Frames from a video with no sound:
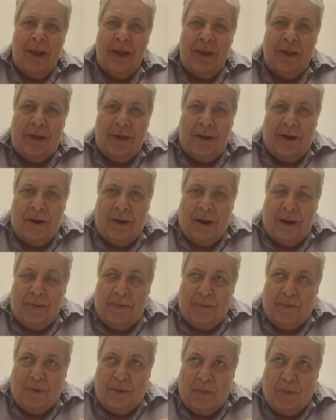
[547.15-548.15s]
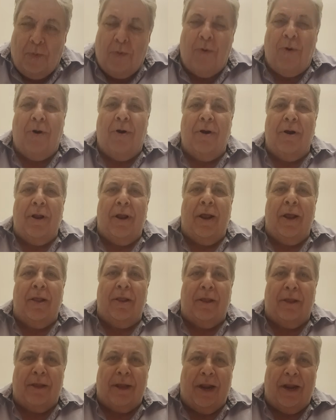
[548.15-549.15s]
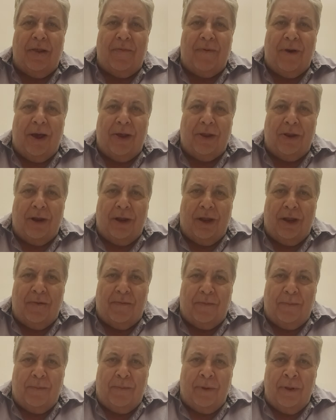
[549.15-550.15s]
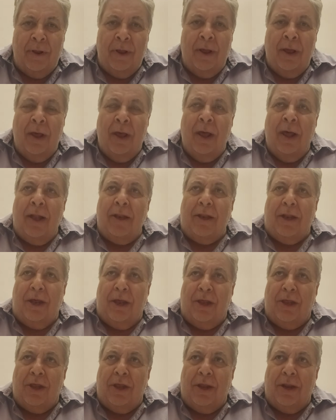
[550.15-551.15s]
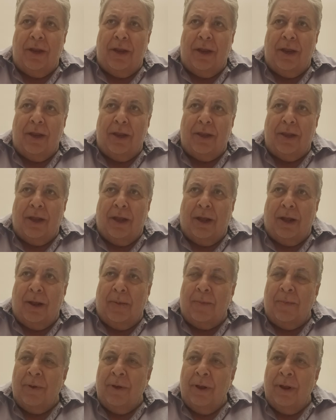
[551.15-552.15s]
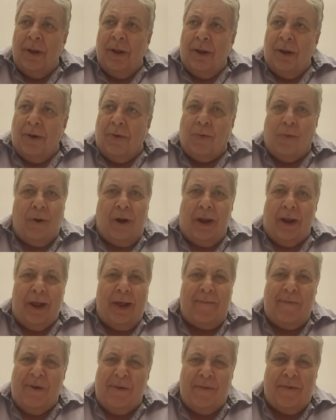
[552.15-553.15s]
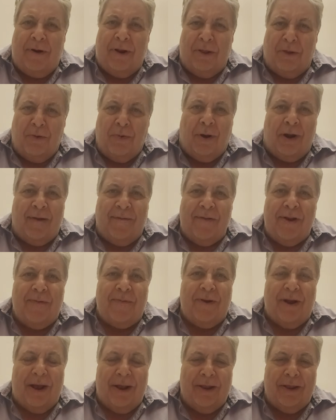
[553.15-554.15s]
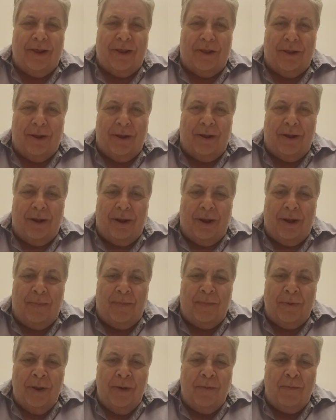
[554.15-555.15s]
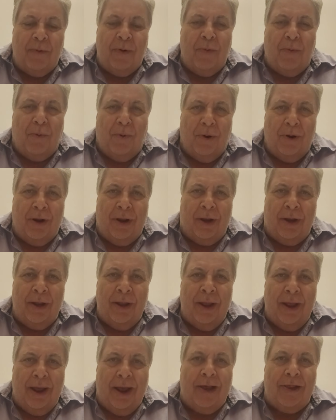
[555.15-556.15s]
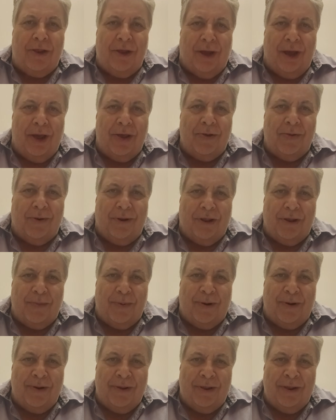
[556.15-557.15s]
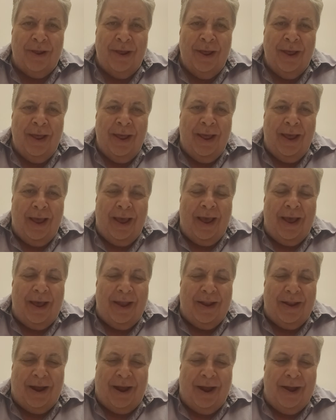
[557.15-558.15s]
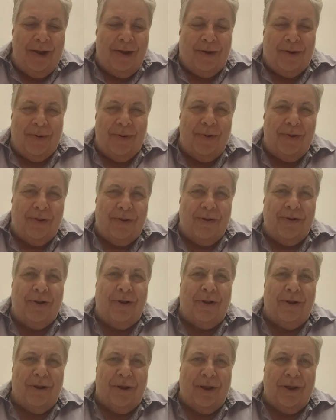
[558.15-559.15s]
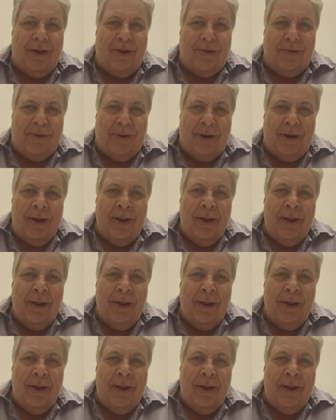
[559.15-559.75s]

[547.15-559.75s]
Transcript: The reward and the satisfaction I get from teaching is great. It's great. I've never had such a rewarding educational experience, and I encourage you to look into it.